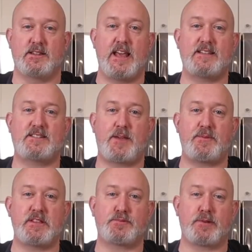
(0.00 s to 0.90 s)
last step
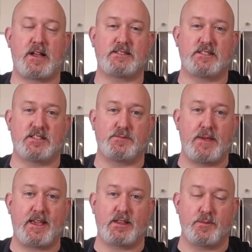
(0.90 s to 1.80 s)
in this process is
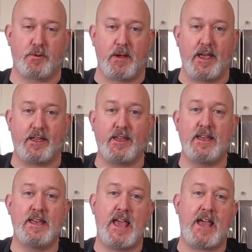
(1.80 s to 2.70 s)
making the meringue.
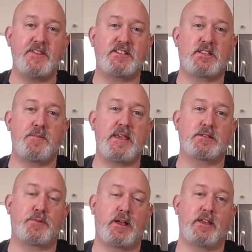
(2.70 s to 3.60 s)
And this to me
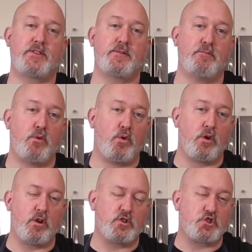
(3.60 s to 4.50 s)
is probably the more